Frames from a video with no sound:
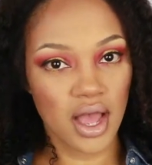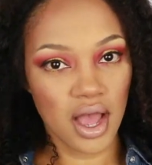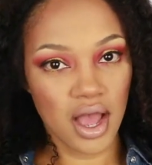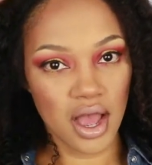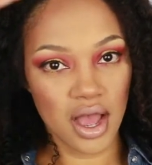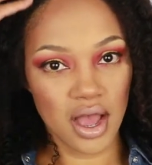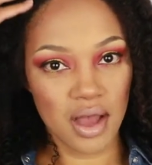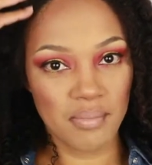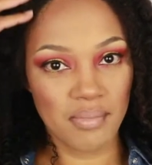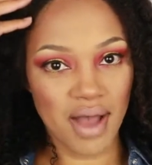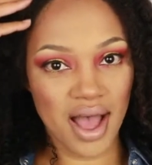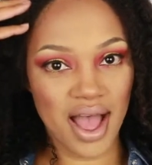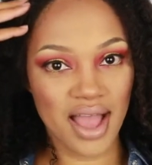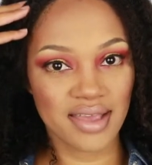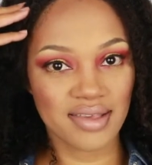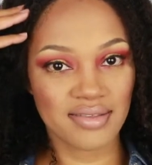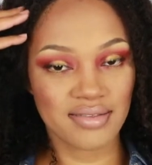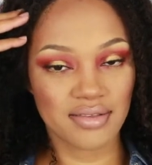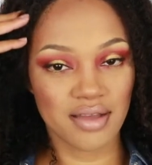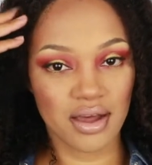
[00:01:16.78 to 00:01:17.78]

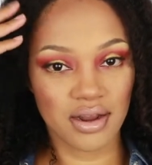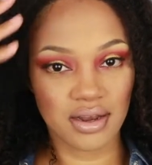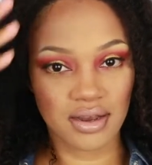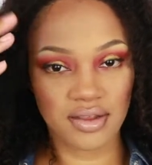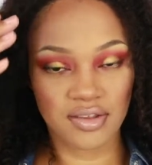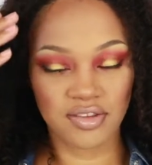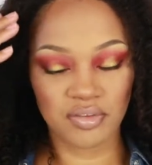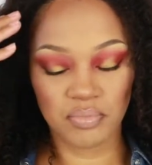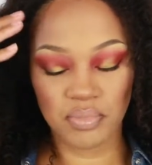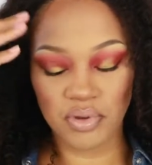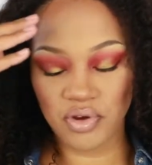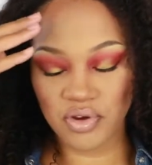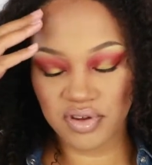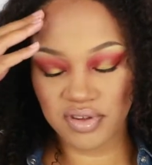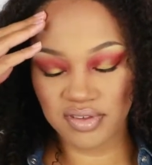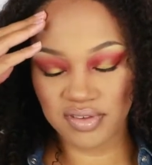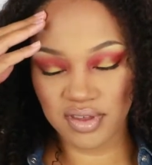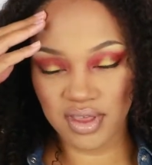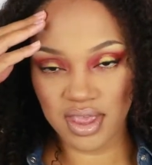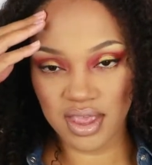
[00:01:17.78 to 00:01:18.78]
I started
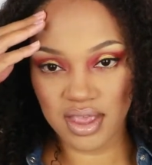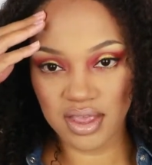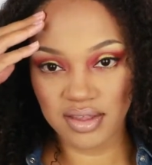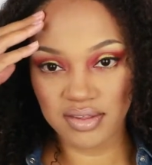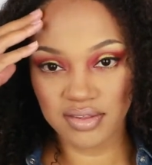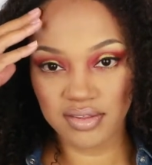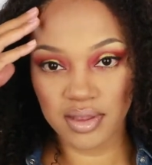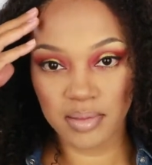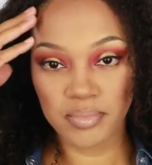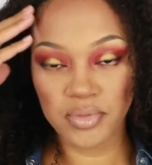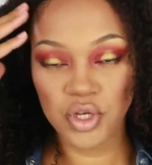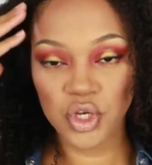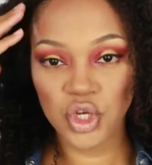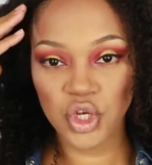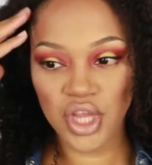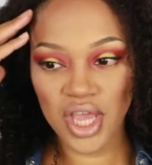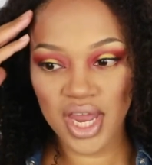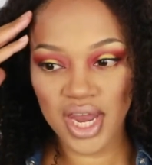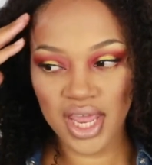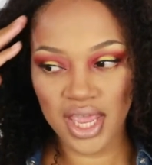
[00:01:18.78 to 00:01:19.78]
experiencing some
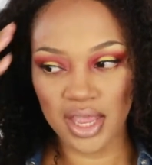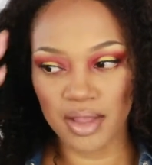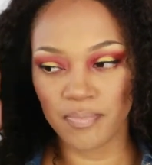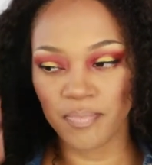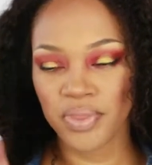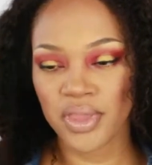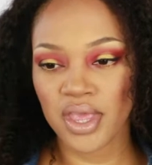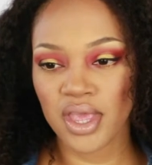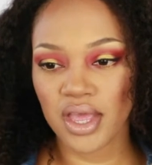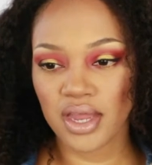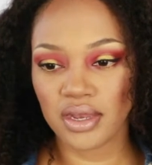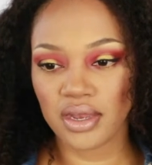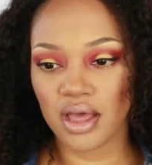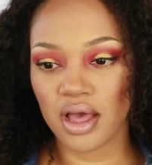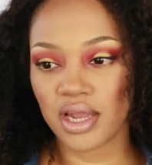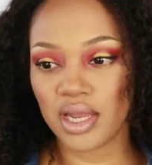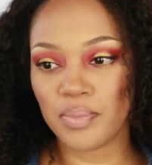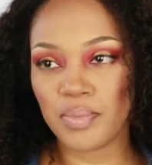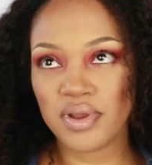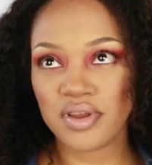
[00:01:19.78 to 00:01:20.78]
shedding.
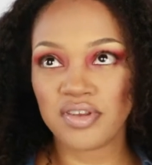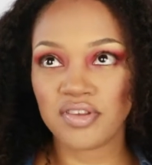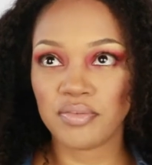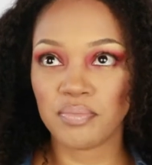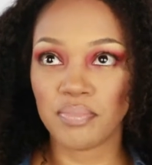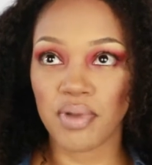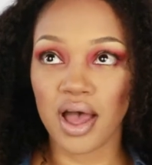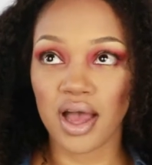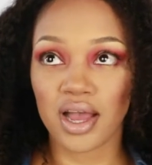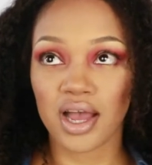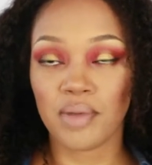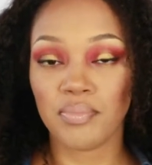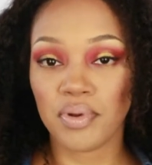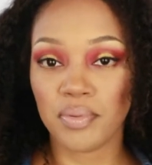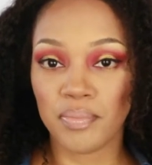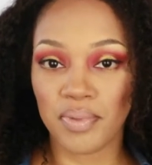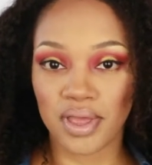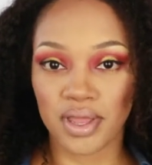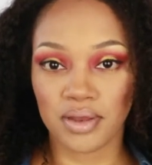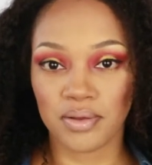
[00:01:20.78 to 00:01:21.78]
Now let me just back up
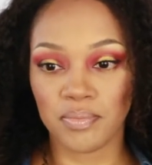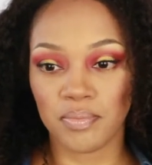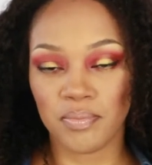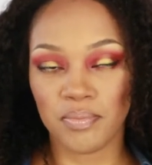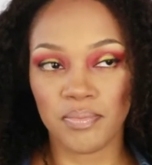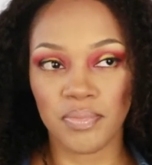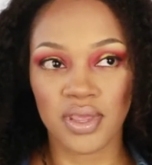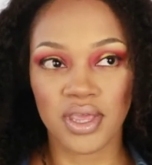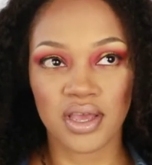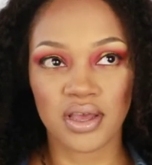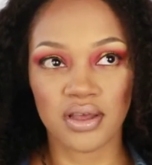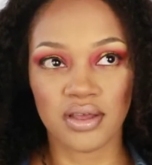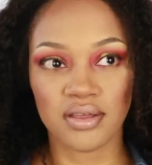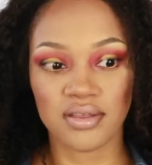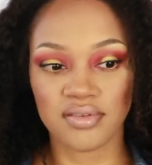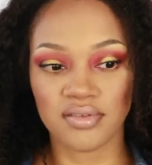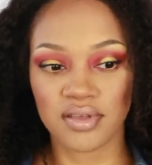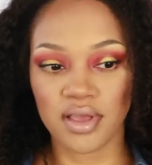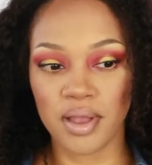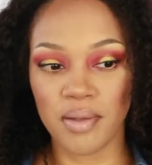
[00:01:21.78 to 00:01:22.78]
a bit,
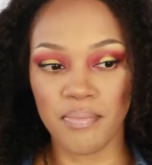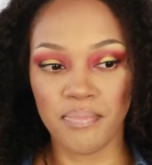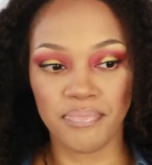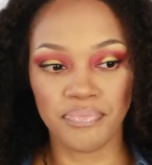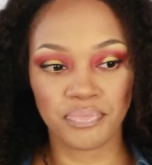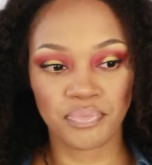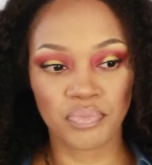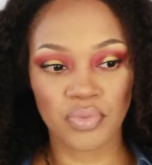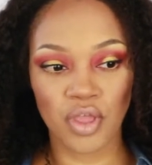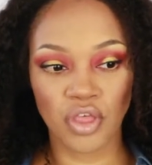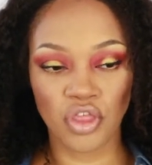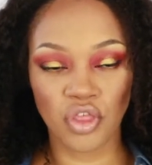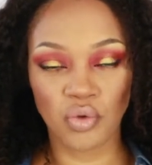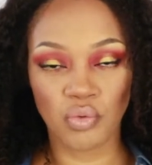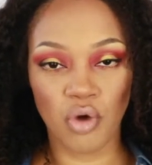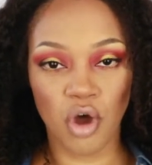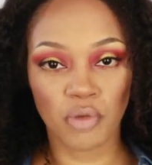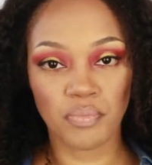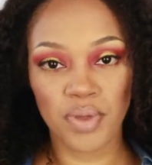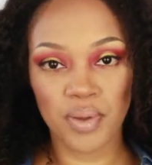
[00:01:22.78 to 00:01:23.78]
because
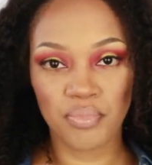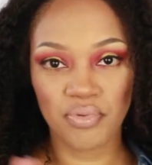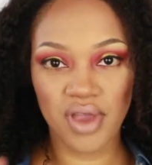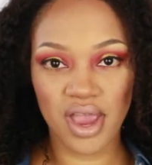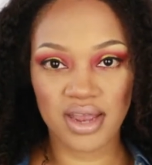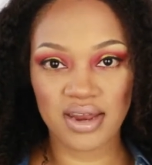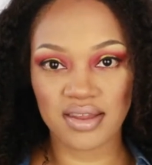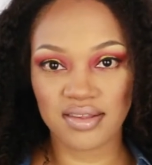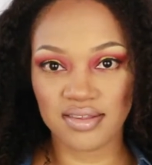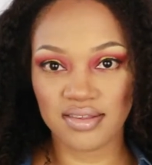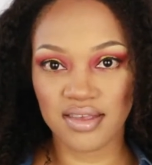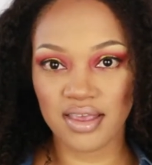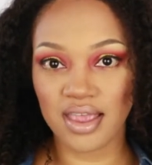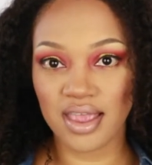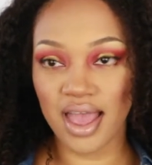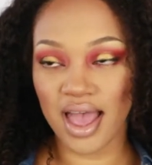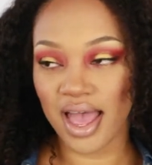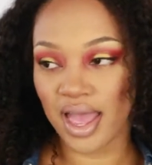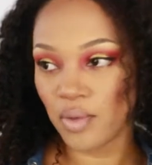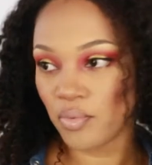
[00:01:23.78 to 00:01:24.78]
throughout my
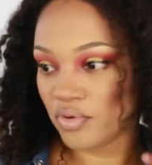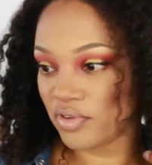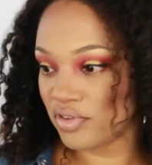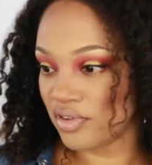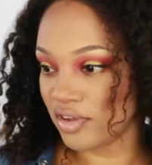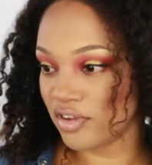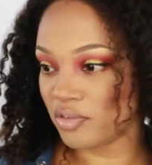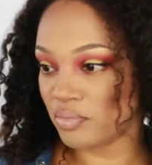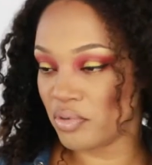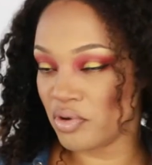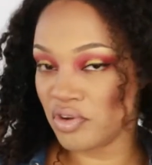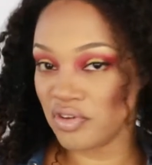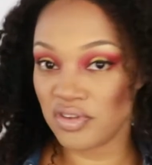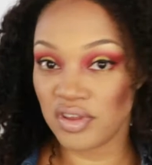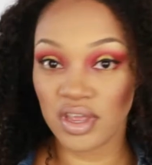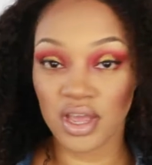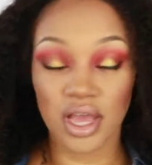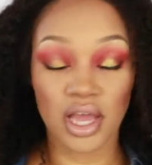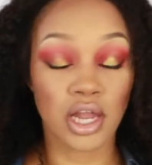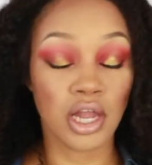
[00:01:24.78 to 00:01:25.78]
pregnancy I was
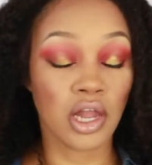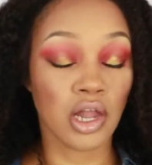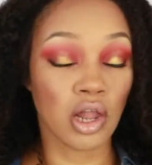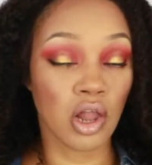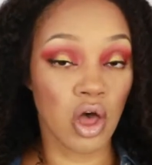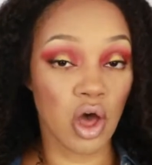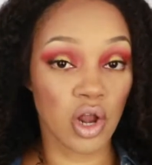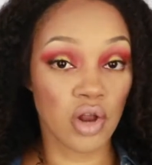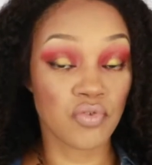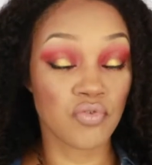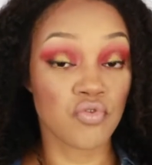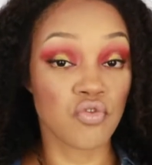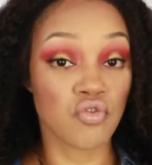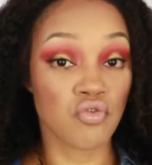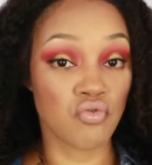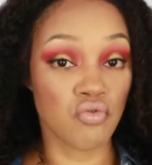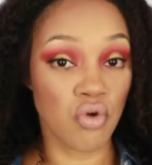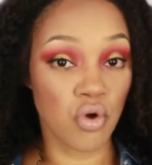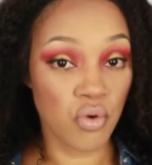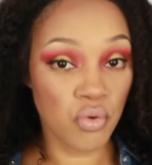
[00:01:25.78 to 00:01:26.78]
experiencing a lot of
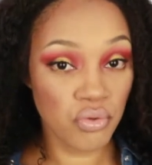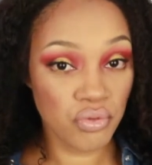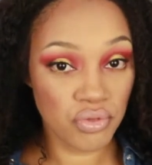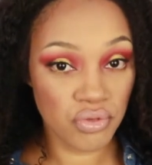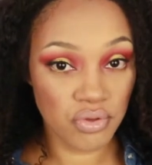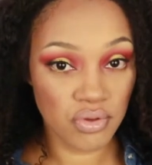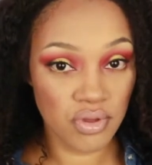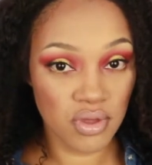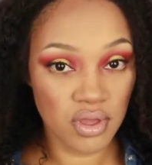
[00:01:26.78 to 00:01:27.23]
growth.